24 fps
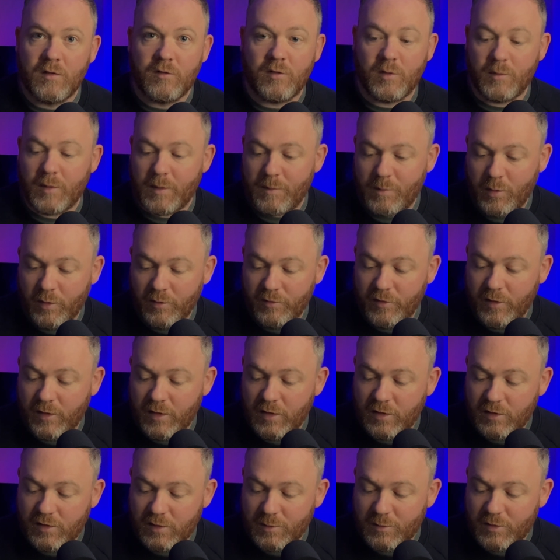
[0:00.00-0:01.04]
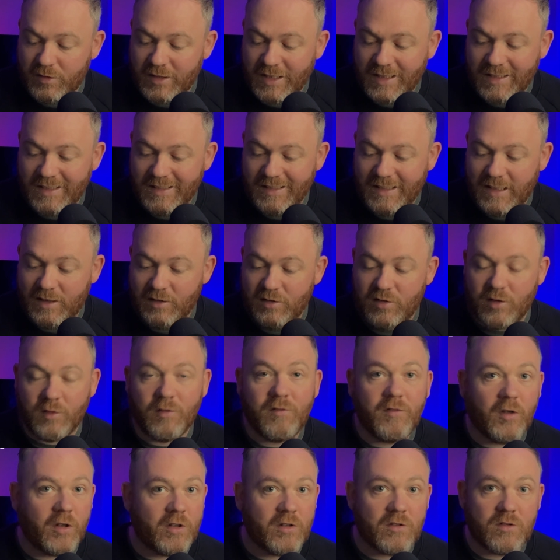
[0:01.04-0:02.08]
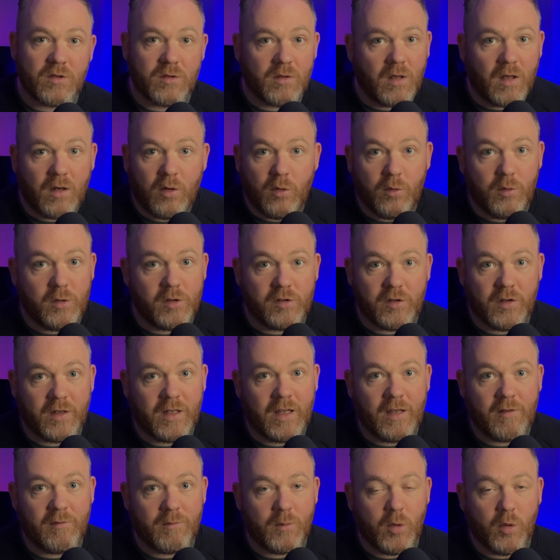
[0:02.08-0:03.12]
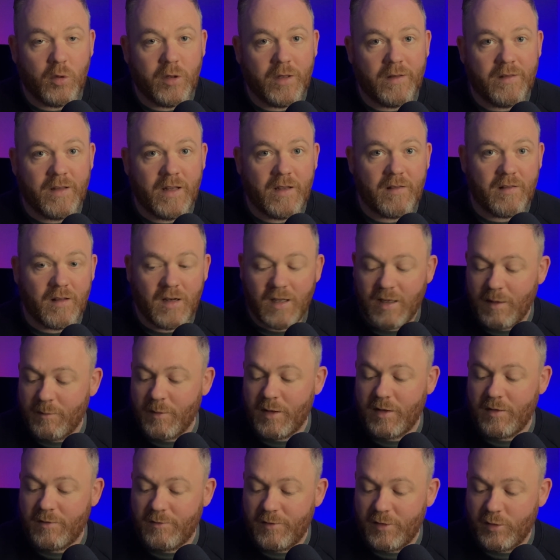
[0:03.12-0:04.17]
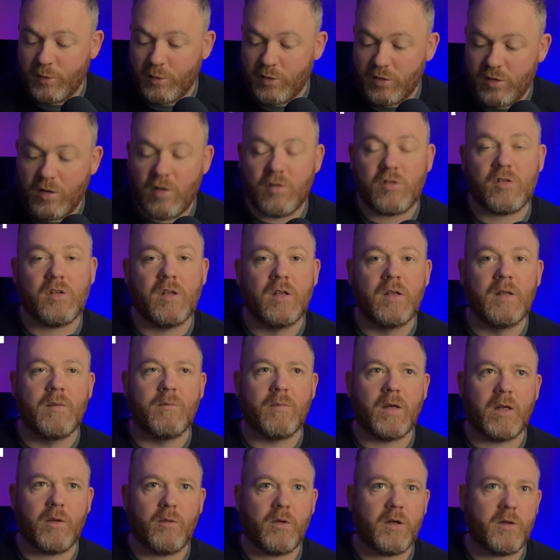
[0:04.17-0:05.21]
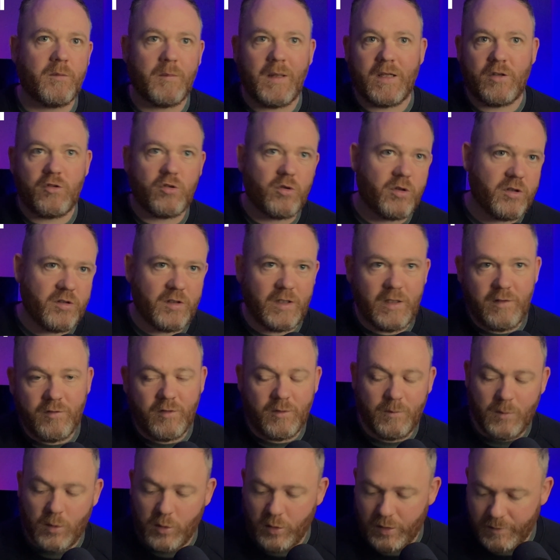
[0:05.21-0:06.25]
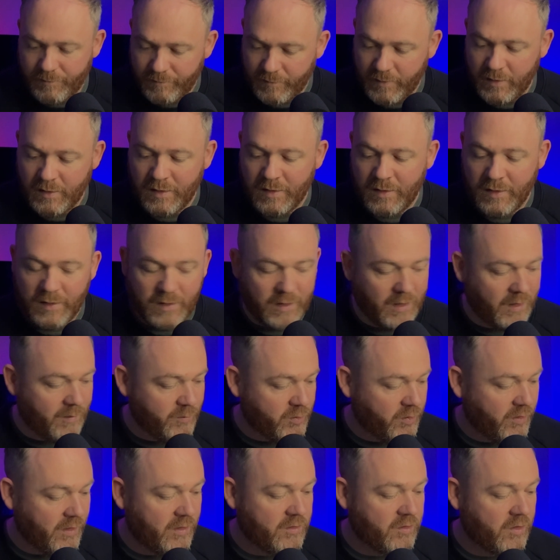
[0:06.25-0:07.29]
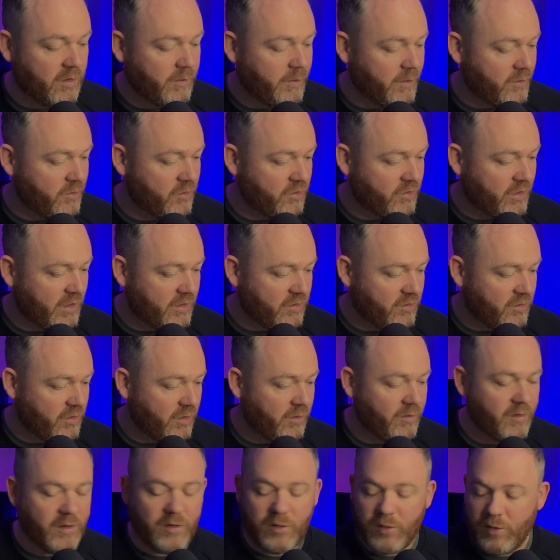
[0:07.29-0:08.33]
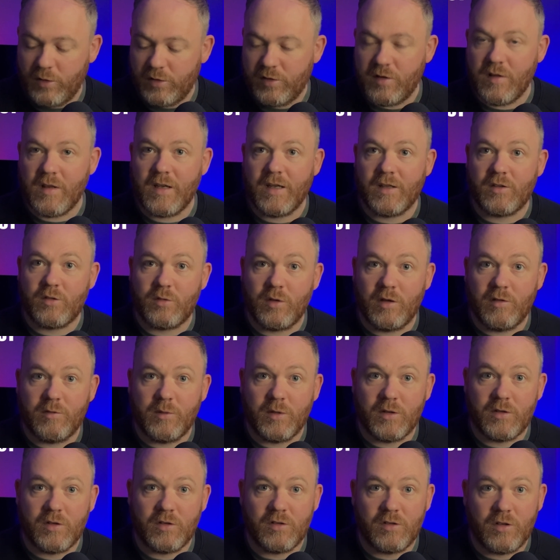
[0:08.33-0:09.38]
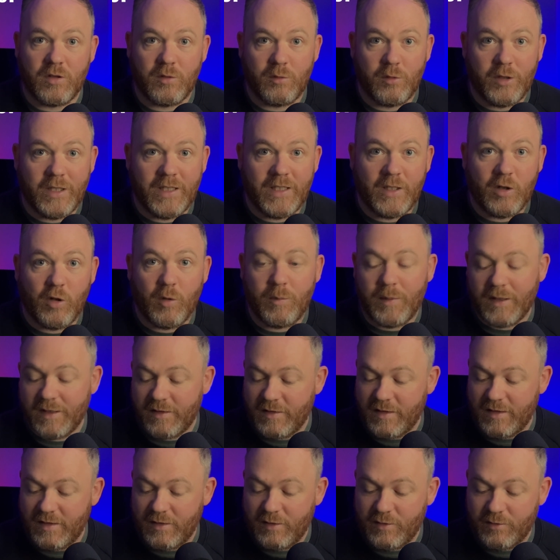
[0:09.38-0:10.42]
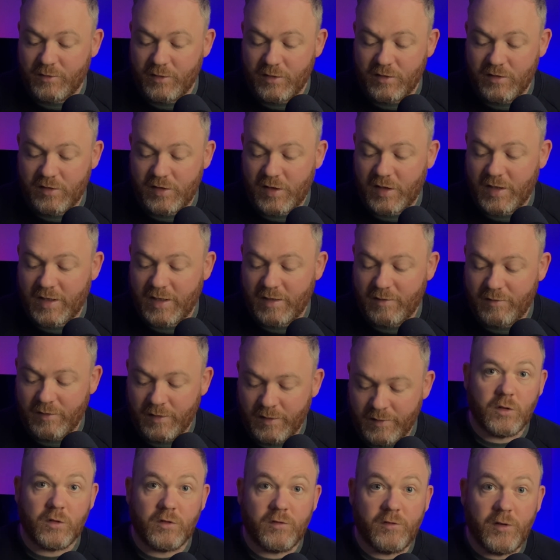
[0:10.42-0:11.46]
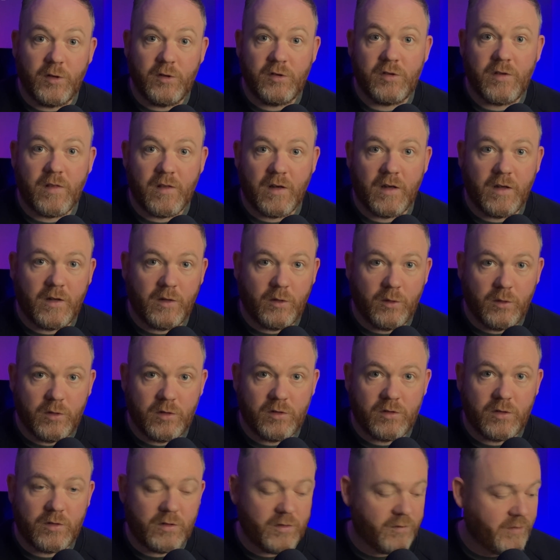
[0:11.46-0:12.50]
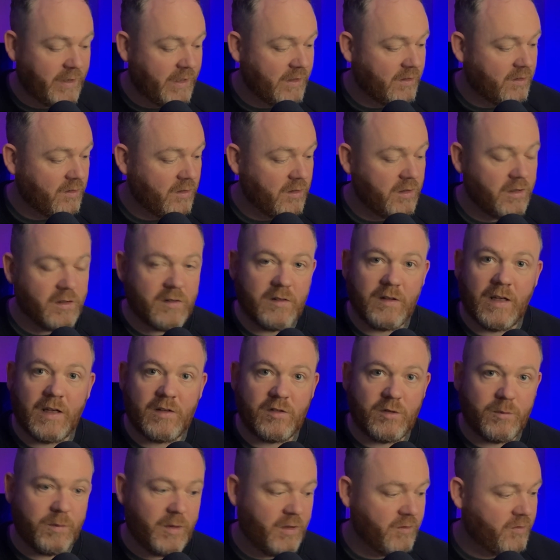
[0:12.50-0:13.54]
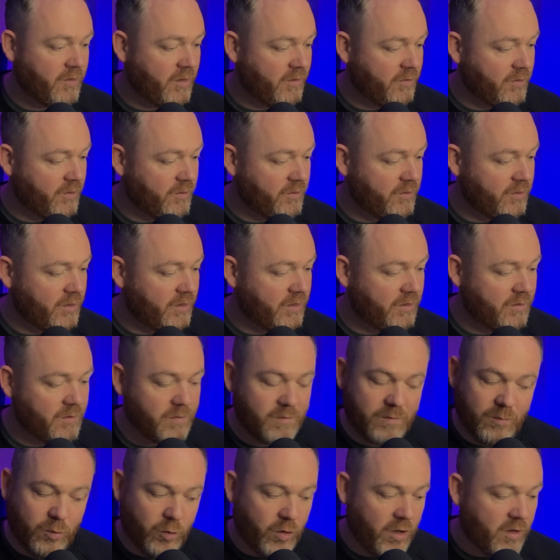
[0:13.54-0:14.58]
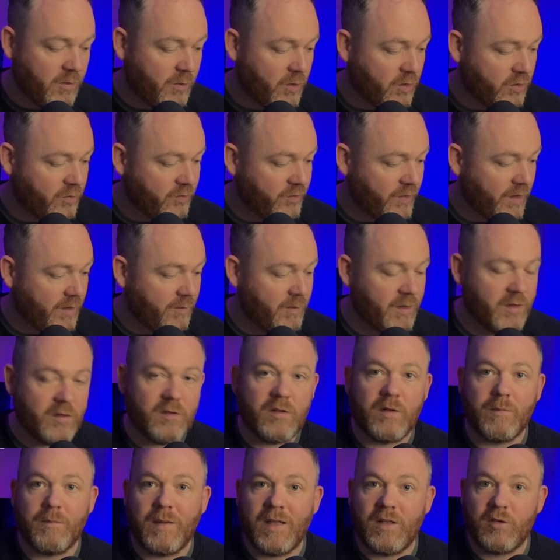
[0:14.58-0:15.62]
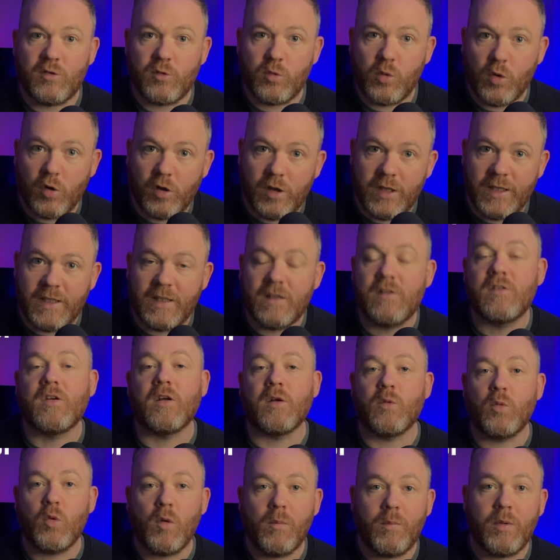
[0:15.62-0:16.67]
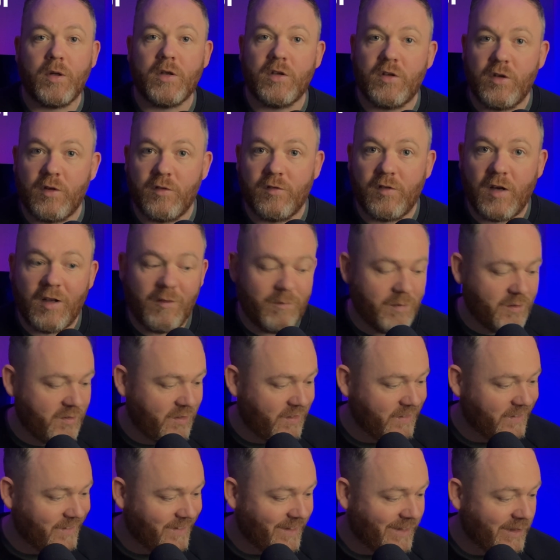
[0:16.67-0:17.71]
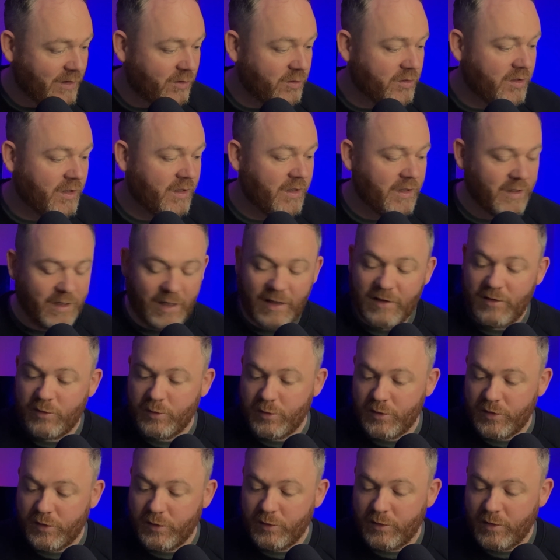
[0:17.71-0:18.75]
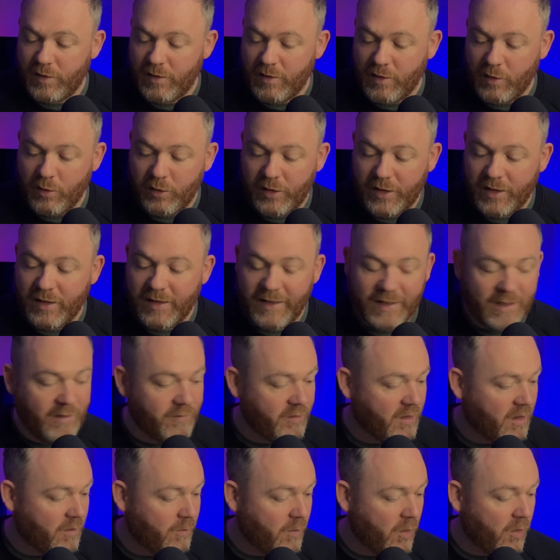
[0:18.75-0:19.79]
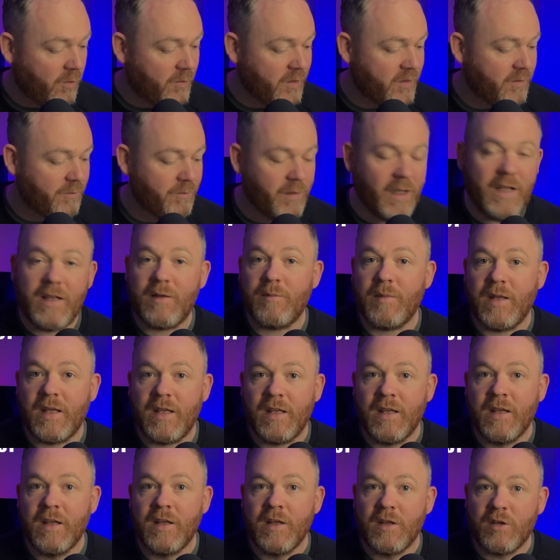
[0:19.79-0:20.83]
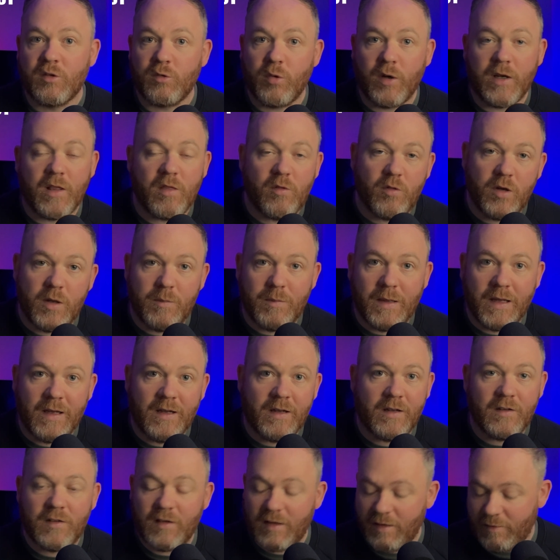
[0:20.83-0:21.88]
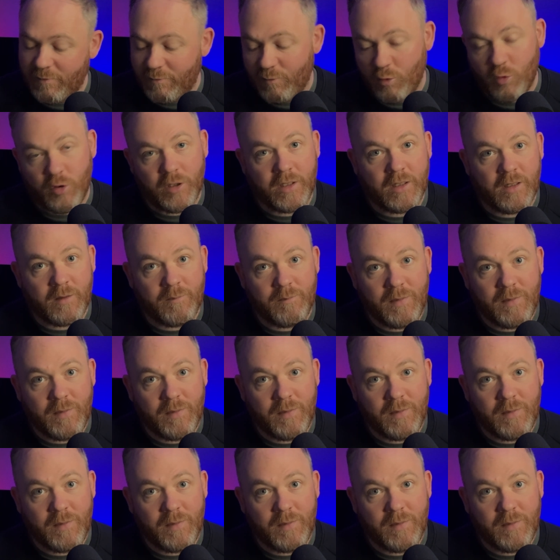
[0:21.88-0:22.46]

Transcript: my portfolios, I'm scanning down. So funds, I'm always going to have more in there than I am individual stocks, but I want to make sure it's even more. So that's going to be the strategy over the course of the next 12 months or so, really up into these funds that I have. So it's Visa that I hold. So it's a Vanguard S&P 500, one of the most famous. It pays quarterly. It's got a 1.25% yield. And the result of the holding I have at the moment, it paid me £23 and 49